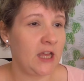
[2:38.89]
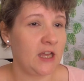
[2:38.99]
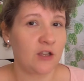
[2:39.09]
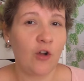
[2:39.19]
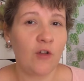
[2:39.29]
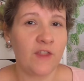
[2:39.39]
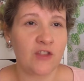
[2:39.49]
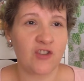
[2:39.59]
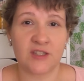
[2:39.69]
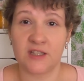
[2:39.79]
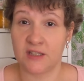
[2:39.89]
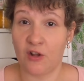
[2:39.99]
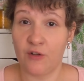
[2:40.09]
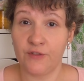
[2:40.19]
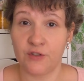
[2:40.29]
The whole thing just
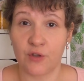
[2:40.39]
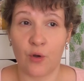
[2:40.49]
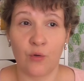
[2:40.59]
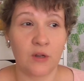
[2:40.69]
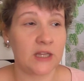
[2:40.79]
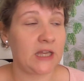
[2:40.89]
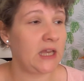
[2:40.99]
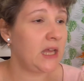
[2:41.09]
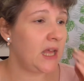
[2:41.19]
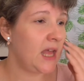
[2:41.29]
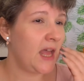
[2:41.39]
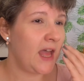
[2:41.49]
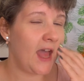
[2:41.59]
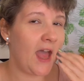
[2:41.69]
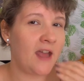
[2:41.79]
dissolved totally,
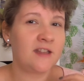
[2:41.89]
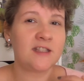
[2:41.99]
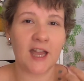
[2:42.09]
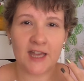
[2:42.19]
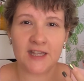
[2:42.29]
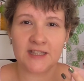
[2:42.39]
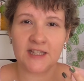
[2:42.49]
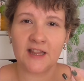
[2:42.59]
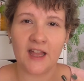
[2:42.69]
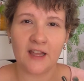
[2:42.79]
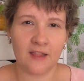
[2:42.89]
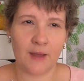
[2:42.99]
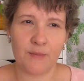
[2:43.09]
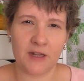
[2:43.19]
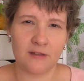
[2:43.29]
and it tasted like
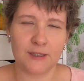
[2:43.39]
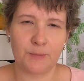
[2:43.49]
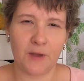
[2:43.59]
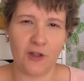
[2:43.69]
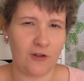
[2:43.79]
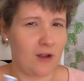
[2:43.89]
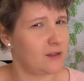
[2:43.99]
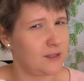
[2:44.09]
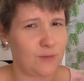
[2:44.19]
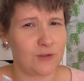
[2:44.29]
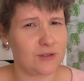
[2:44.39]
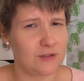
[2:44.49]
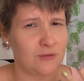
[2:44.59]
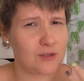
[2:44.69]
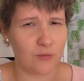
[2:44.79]
lemons, but you're not supposed
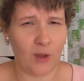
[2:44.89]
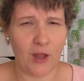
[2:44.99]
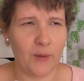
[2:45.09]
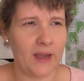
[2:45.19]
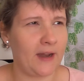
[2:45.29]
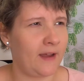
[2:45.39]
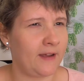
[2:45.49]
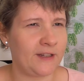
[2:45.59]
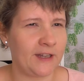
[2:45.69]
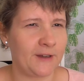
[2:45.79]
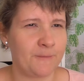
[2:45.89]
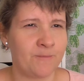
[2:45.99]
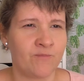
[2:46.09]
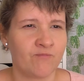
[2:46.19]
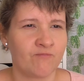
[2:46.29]
to swallow it,
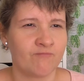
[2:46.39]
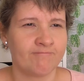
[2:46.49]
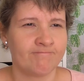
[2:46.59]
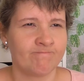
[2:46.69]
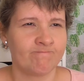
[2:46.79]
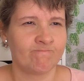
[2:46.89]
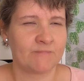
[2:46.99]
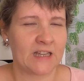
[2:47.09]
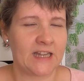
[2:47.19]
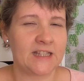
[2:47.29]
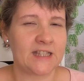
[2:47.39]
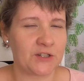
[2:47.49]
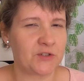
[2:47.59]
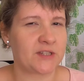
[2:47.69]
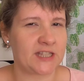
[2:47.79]
and it's
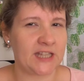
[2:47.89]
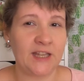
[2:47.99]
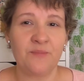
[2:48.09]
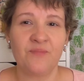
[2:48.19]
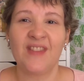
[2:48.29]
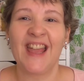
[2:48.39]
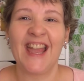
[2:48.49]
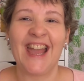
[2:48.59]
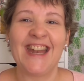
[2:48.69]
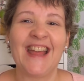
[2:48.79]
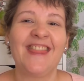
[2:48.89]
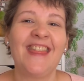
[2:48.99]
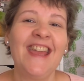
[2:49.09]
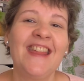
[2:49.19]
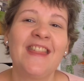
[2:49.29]
interesting. And I
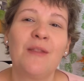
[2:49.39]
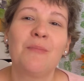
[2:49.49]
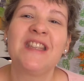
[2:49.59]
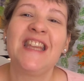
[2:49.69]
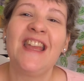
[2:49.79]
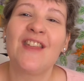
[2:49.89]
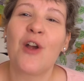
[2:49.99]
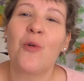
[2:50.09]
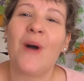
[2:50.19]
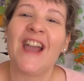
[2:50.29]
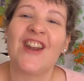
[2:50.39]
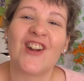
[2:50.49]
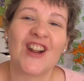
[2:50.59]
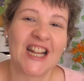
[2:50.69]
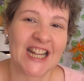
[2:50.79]
think that my teeth are whiter.